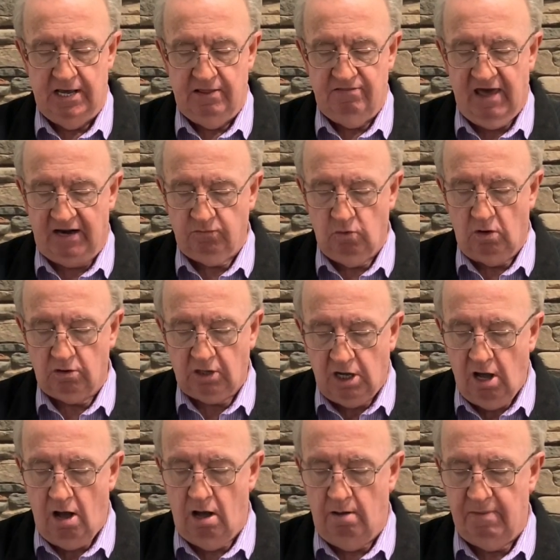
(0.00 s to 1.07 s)
that will
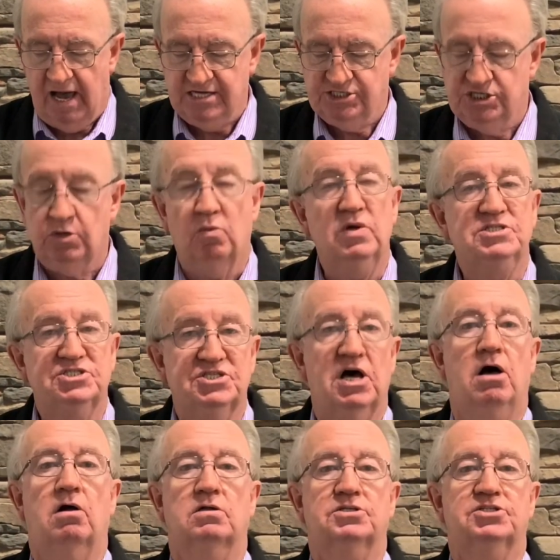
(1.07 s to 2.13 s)
come as a
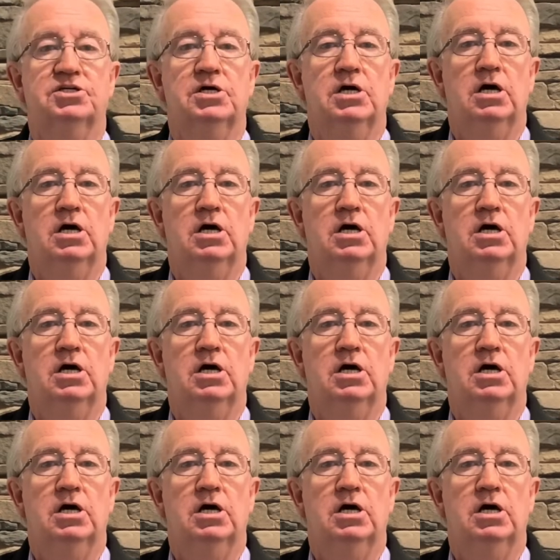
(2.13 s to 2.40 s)
result